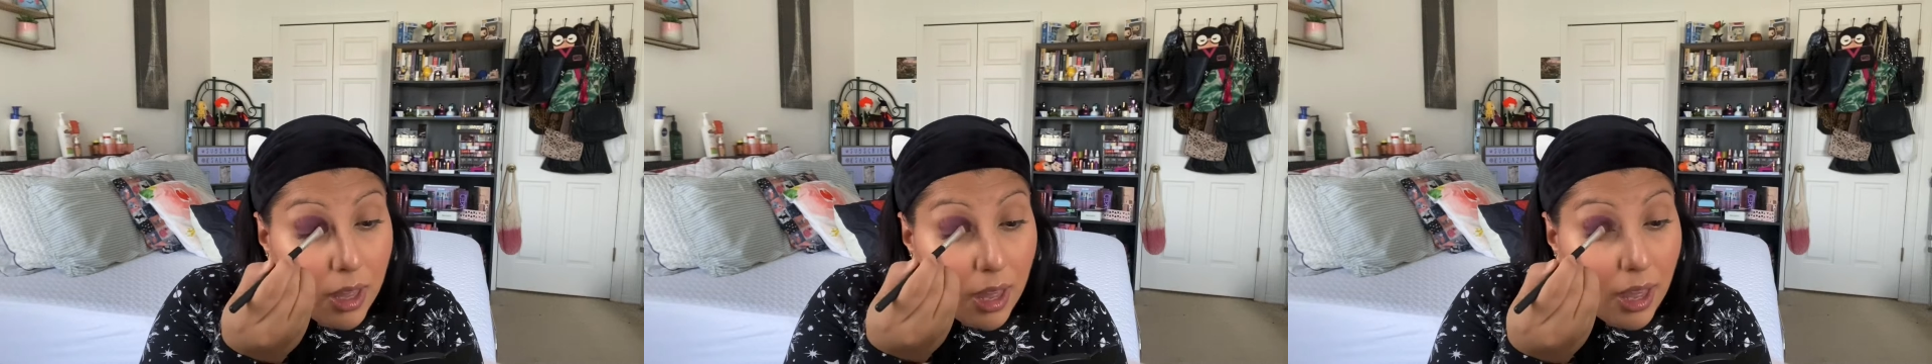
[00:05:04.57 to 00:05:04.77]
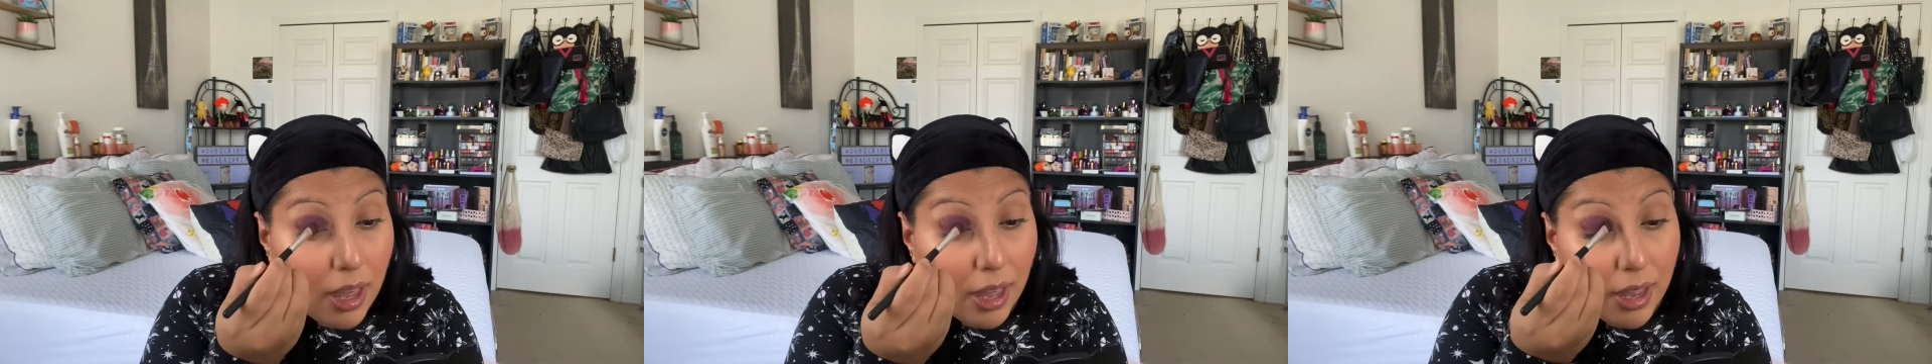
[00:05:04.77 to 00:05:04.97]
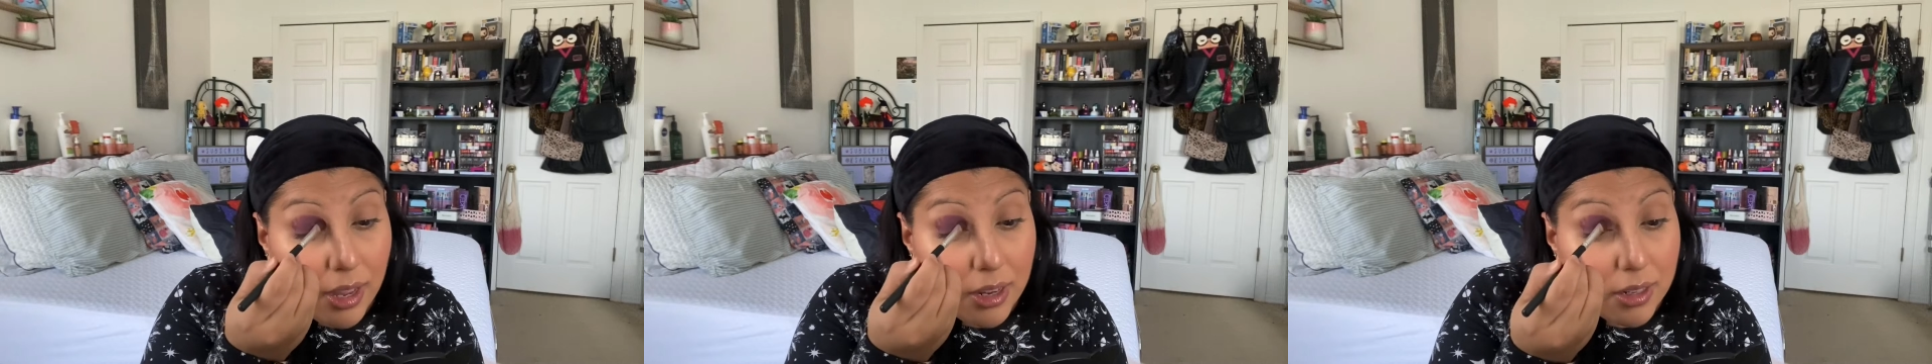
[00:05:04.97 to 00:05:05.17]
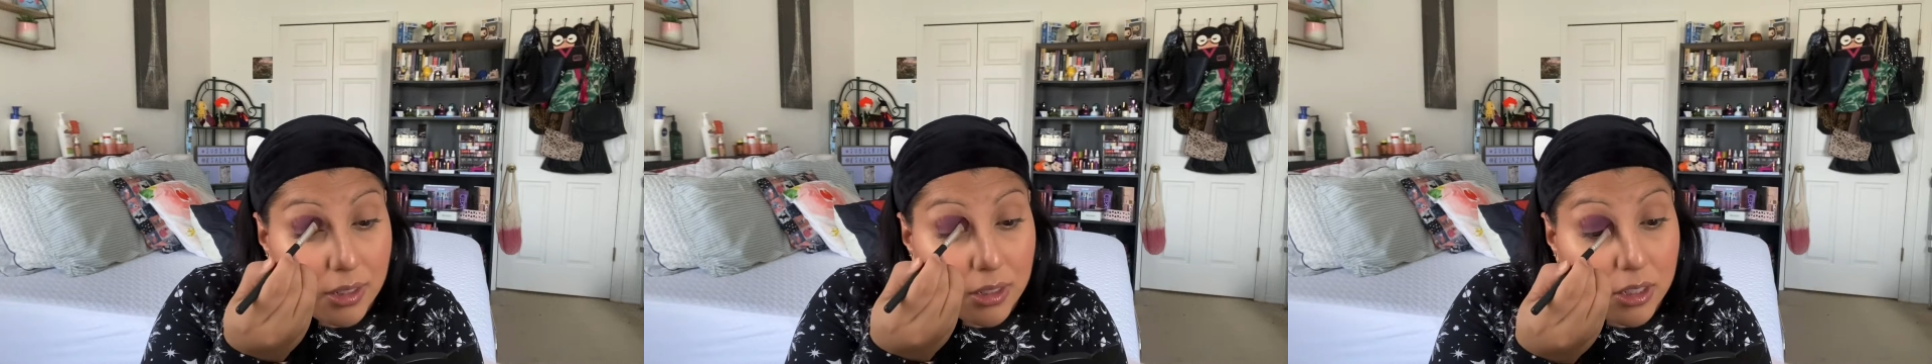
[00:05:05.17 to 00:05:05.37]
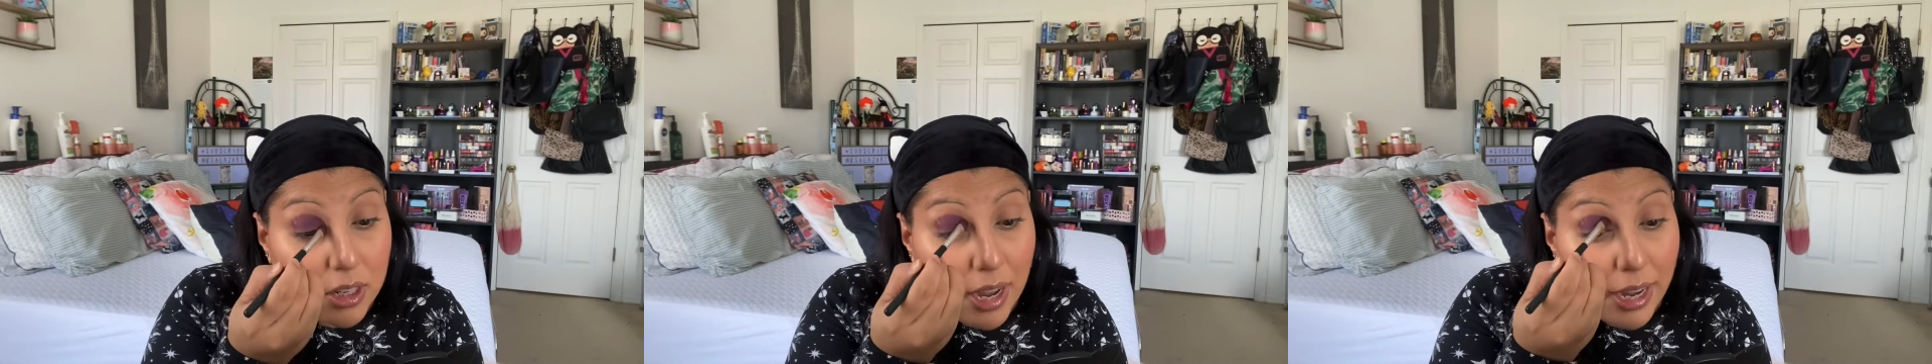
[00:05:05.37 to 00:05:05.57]

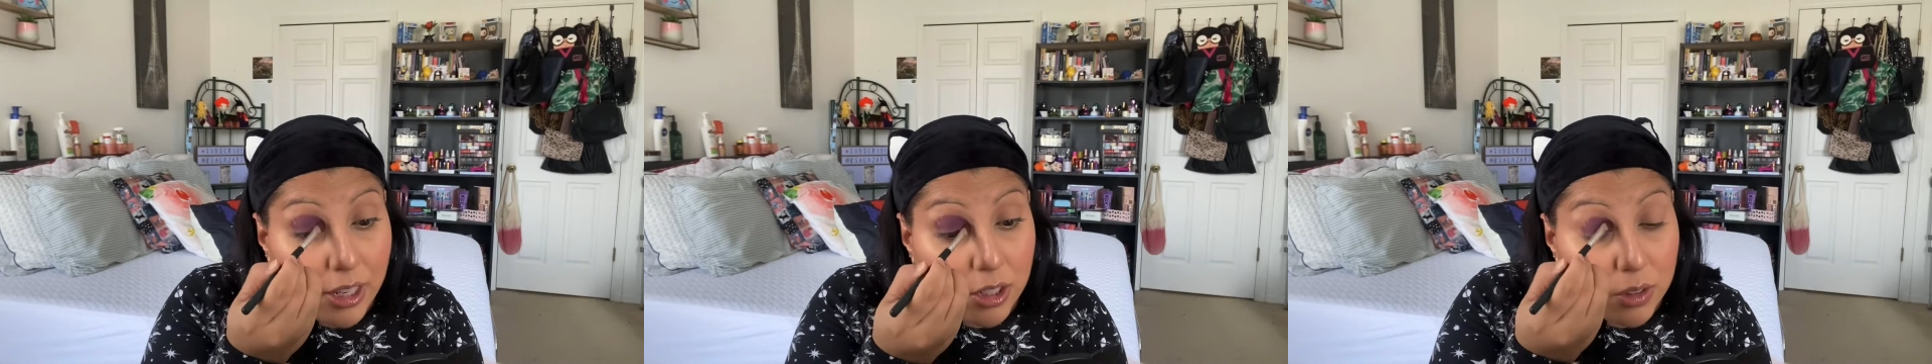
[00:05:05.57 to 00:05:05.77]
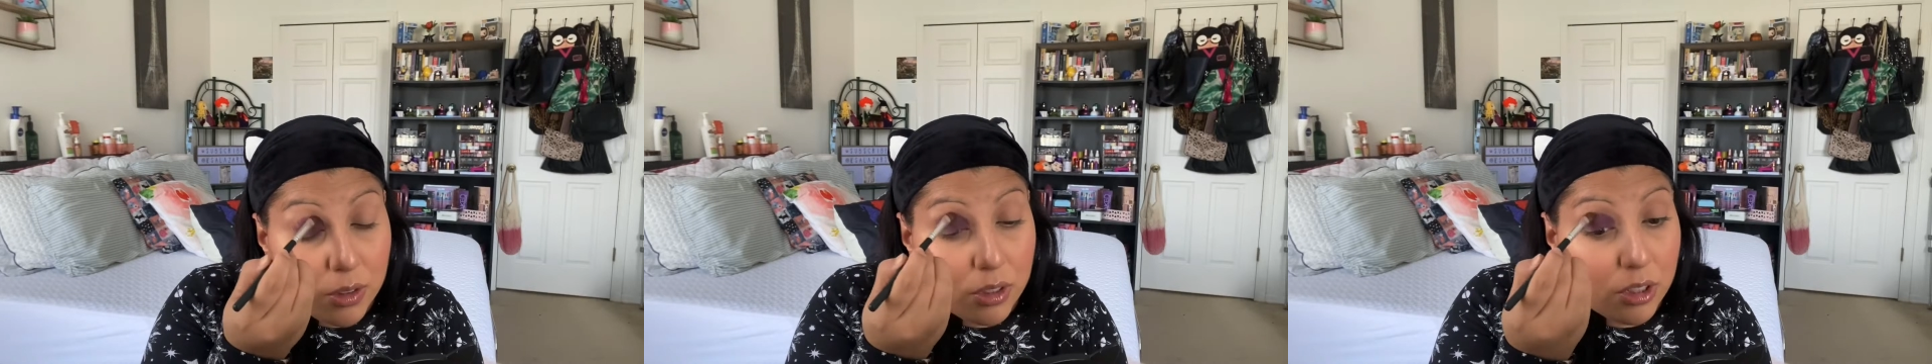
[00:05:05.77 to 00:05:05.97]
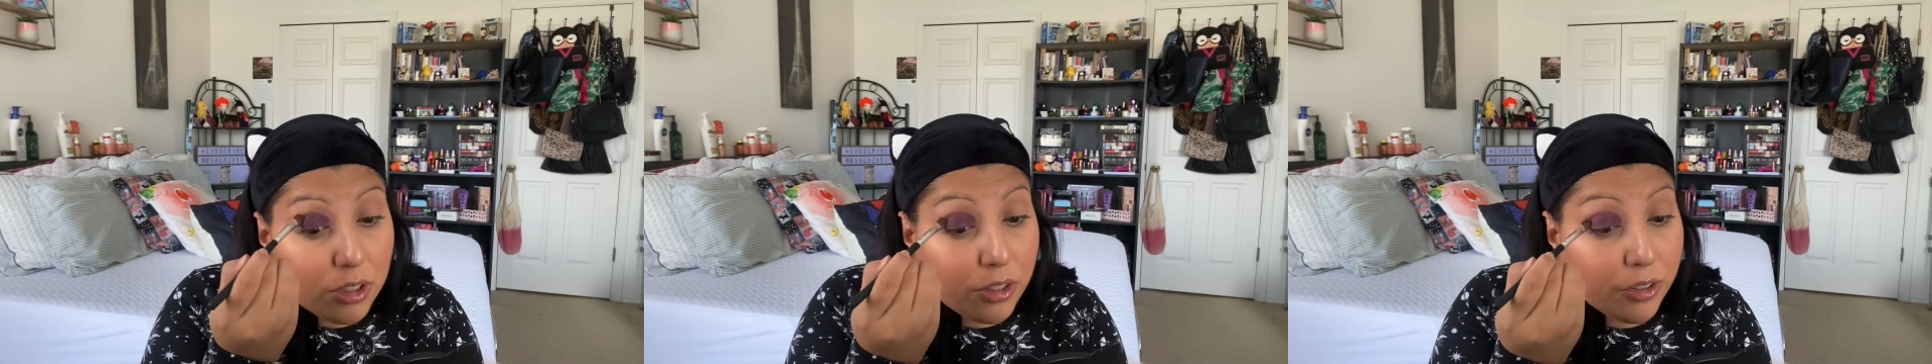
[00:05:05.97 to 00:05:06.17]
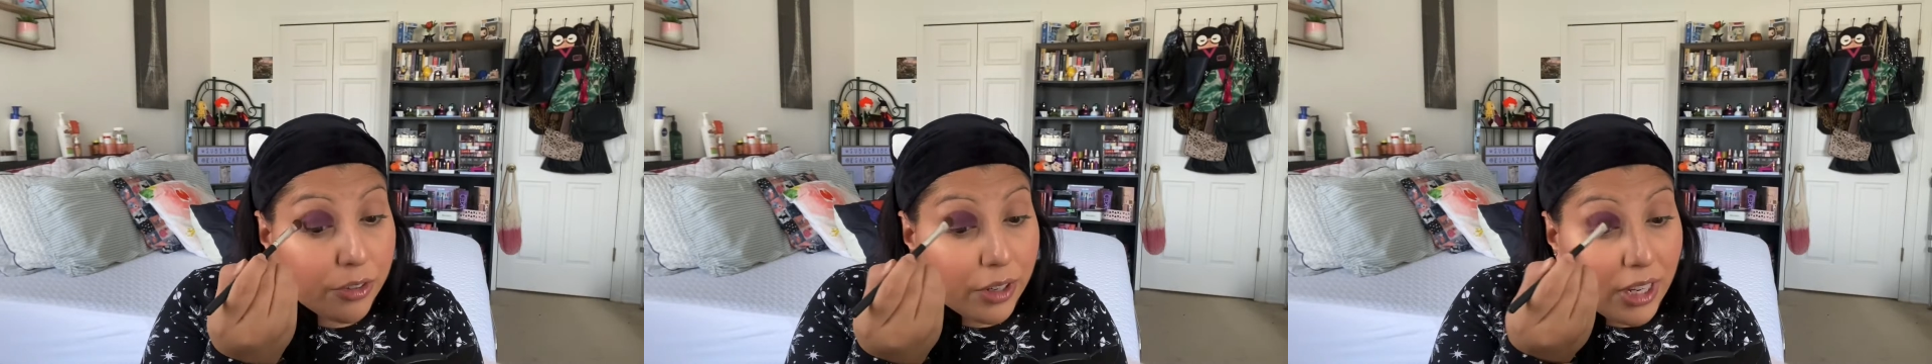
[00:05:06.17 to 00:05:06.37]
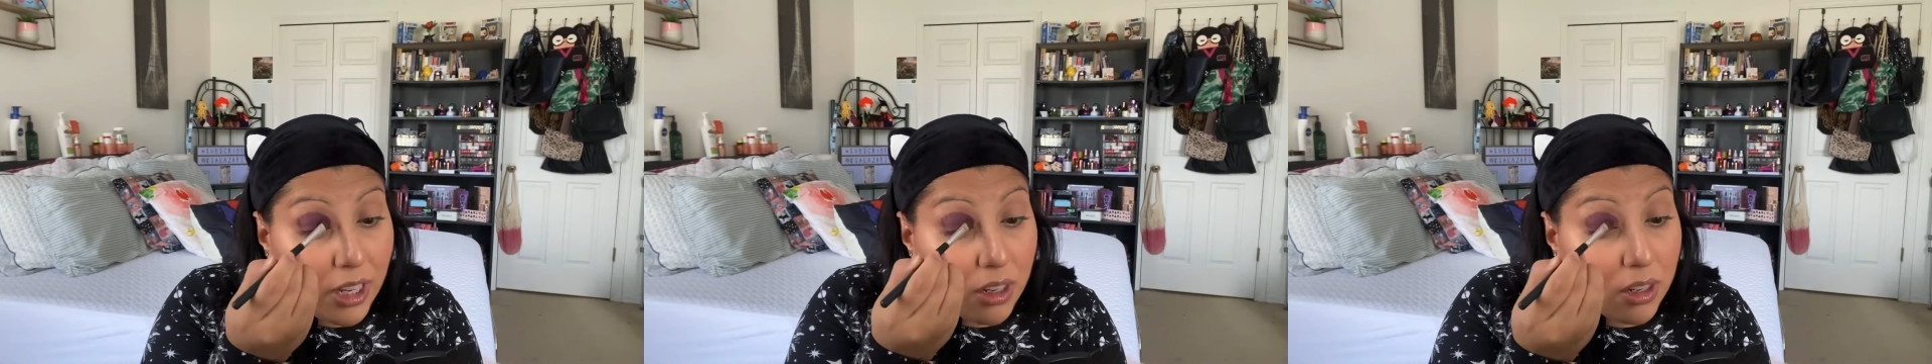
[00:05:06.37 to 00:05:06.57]
and I used the
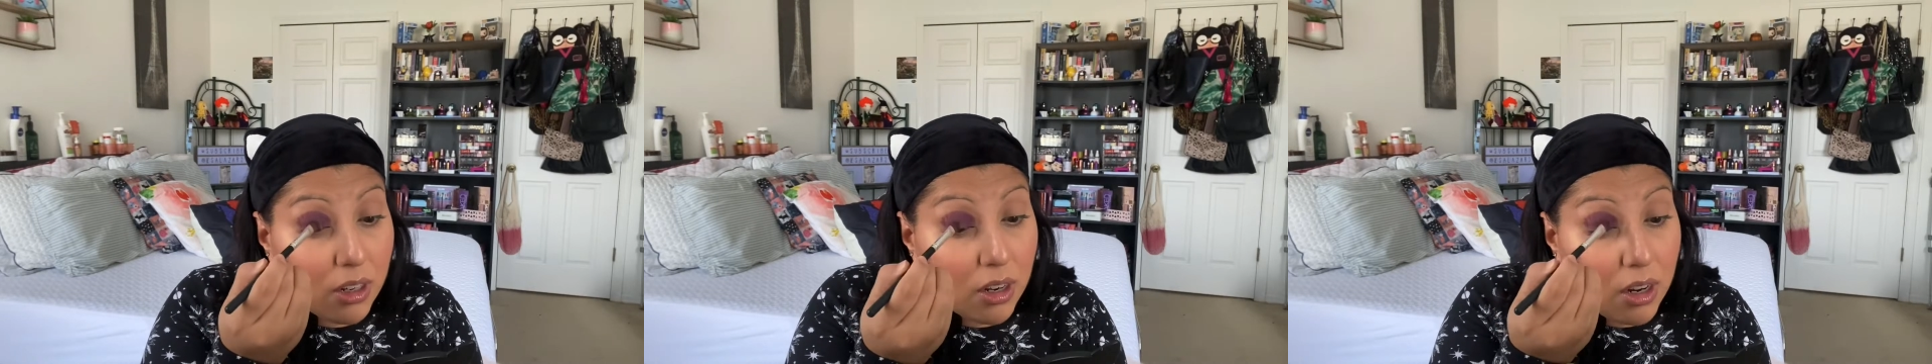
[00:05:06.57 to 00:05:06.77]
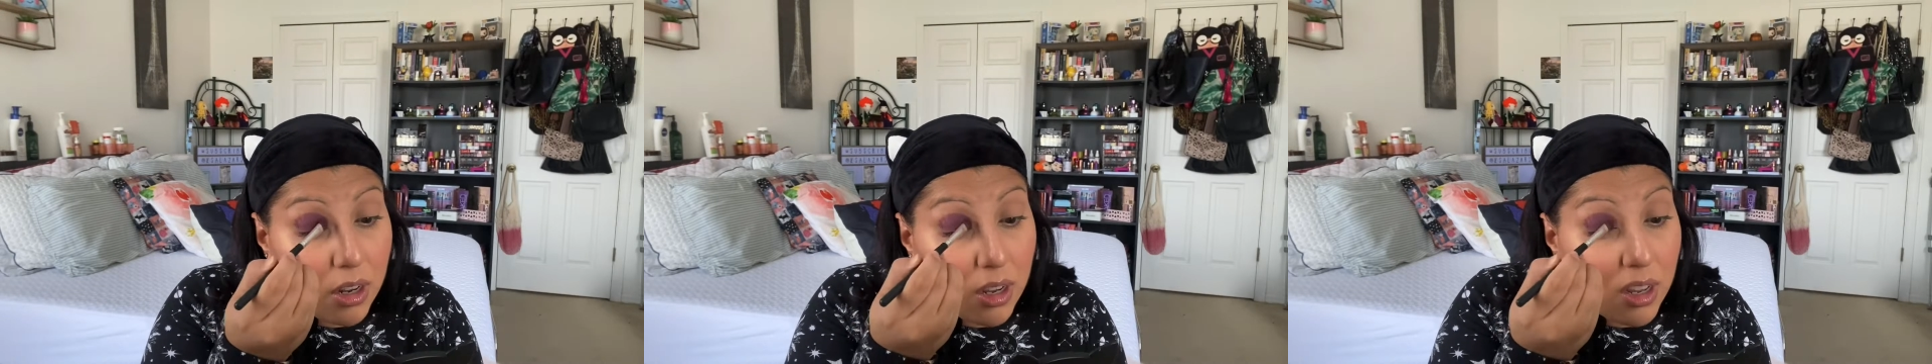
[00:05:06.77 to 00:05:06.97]
green